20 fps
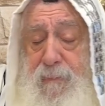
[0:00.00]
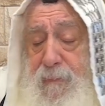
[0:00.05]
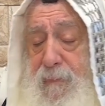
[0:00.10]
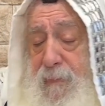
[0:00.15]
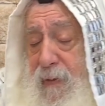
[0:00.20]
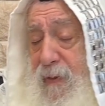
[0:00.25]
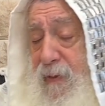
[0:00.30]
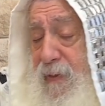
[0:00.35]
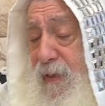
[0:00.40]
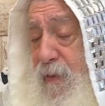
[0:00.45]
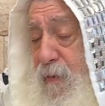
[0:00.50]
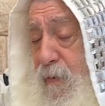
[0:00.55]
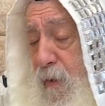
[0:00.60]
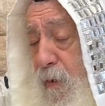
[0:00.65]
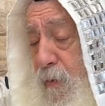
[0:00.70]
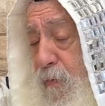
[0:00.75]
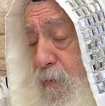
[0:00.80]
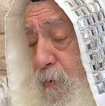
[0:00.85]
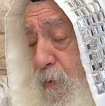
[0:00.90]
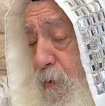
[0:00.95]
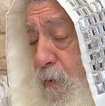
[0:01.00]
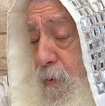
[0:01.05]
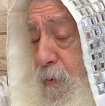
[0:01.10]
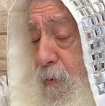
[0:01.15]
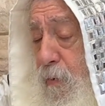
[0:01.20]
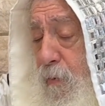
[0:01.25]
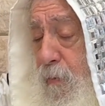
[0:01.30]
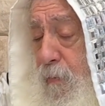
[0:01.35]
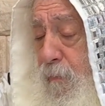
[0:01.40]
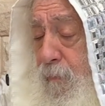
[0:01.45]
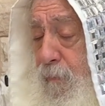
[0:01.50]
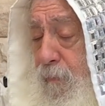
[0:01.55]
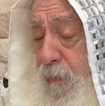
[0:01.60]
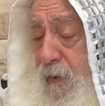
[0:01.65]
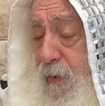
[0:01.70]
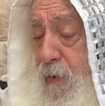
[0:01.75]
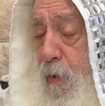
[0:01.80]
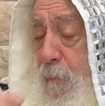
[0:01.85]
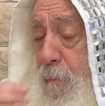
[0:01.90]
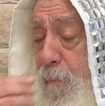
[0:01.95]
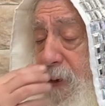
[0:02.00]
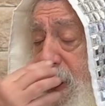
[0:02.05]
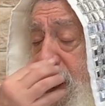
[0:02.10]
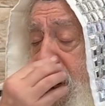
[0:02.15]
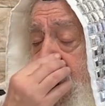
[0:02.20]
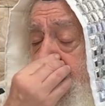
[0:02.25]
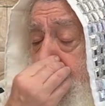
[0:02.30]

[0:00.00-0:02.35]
he did not complain,